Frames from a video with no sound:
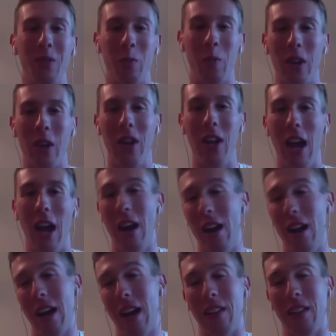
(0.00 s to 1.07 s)
But I don't
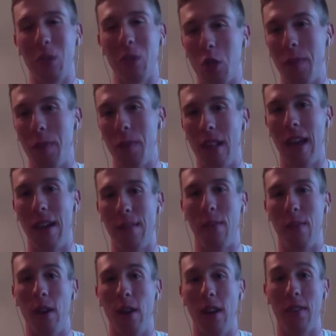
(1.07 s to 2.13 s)
know. I think this is going to be a lot of
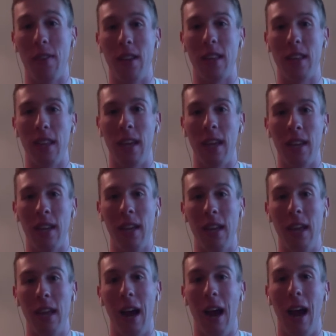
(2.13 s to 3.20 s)
fun. I think that
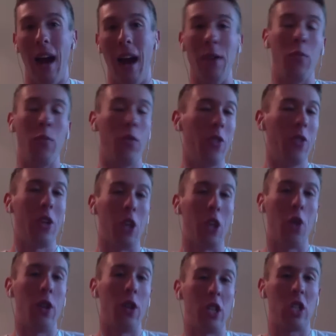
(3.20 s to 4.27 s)
I'm really
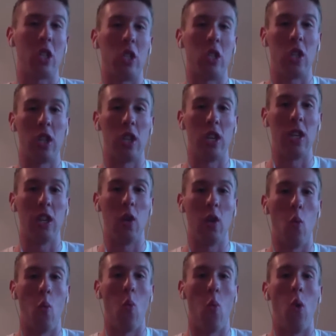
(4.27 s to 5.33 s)
curious to see
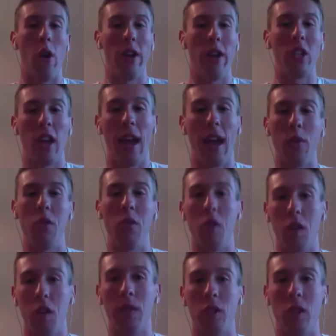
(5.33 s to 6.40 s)
what exactly
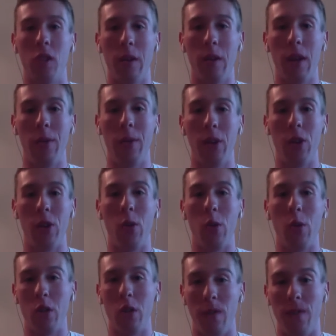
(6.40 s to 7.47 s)
Cleveland's going to be able to do
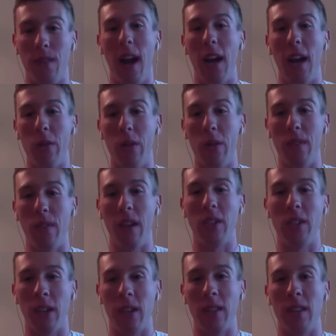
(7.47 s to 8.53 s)
because they're finally
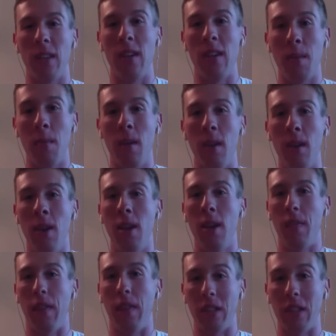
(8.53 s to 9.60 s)
facing a team
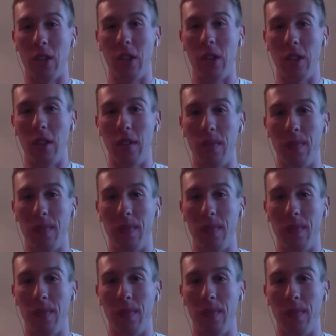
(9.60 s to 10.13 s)
that's going to